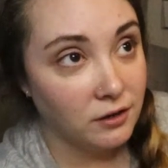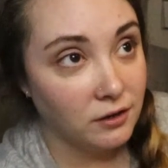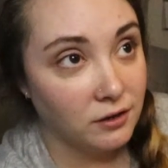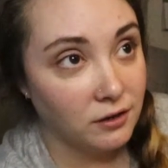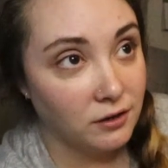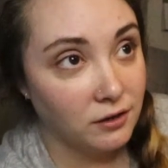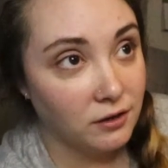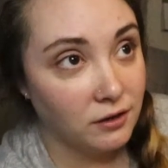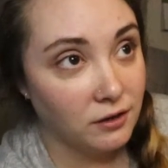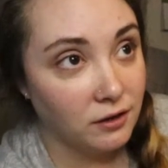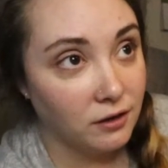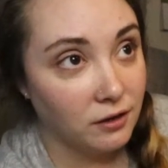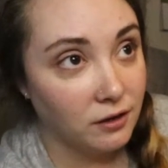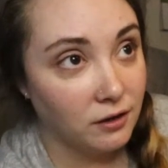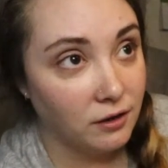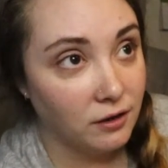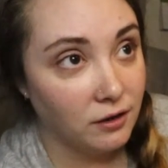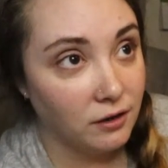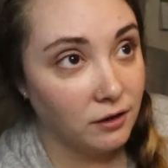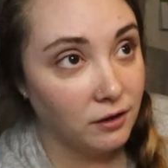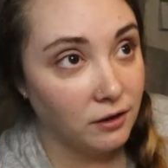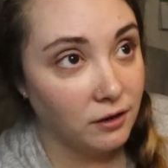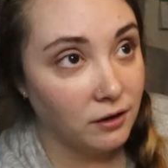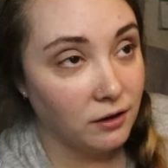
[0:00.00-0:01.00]

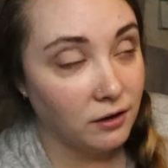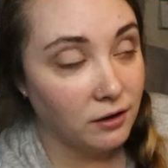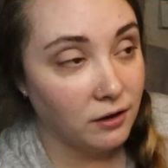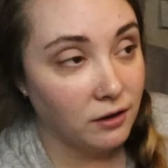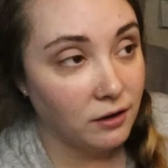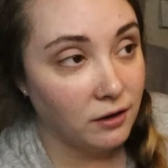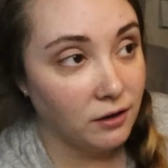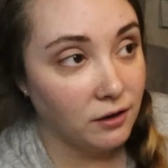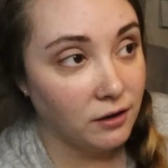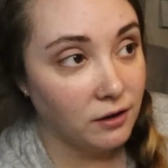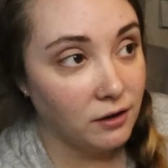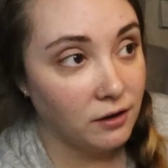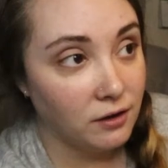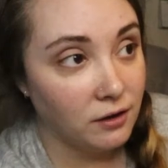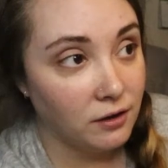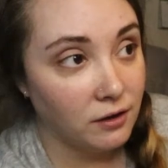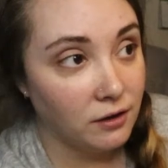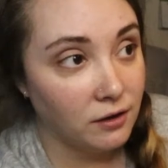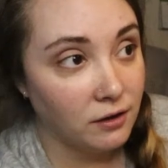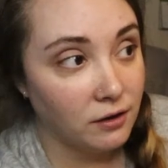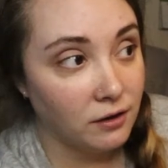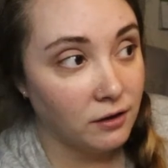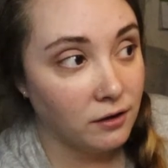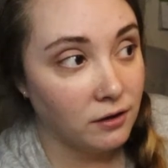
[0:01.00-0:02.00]

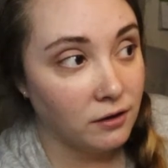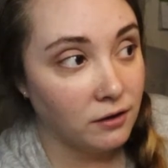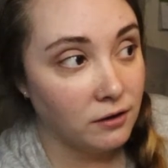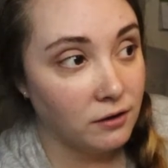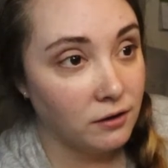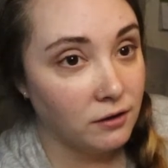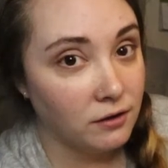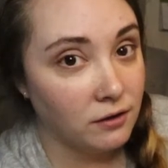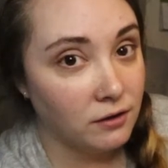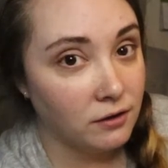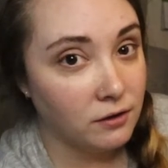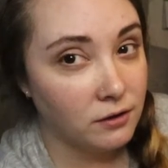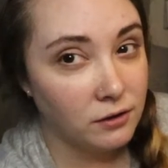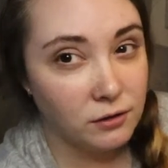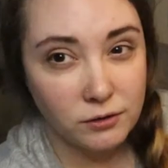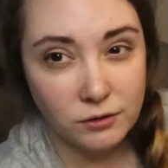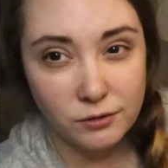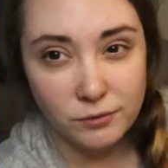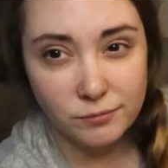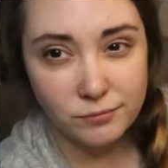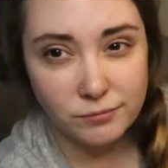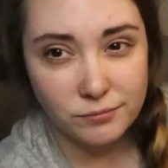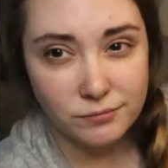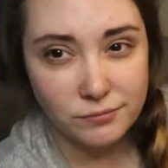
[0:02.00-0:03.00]

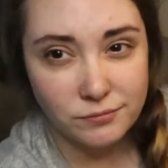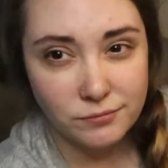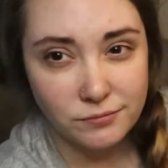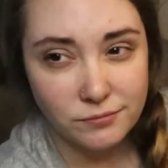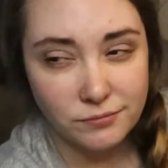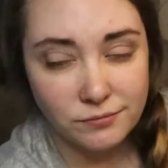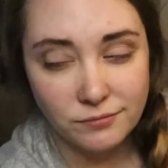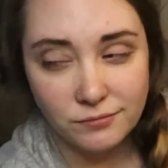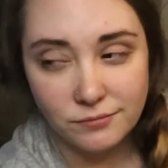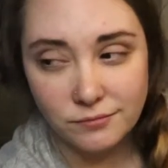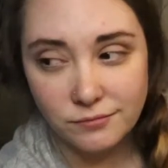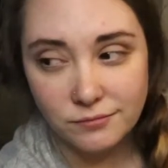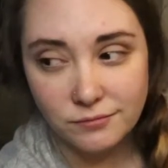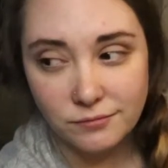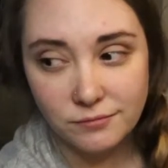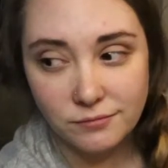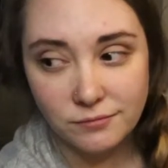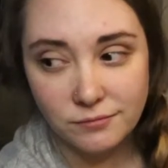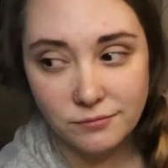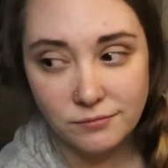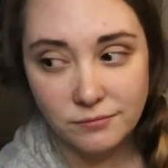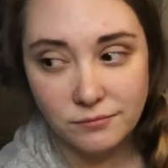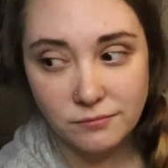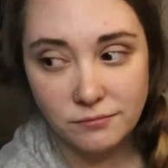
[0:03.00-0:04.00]

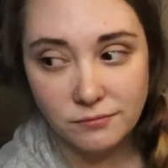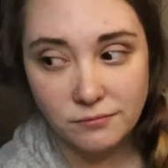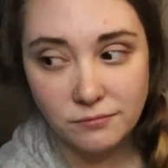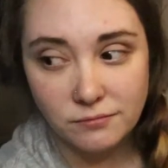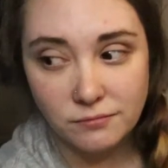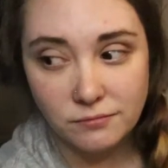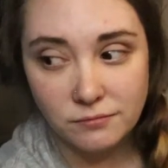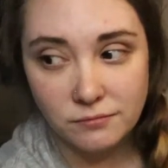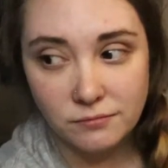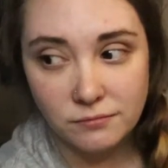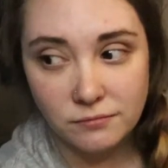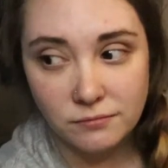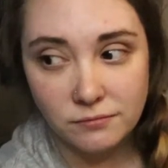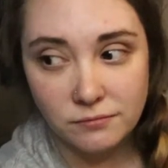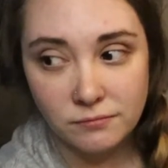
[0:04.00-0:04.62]
Nobody speaks.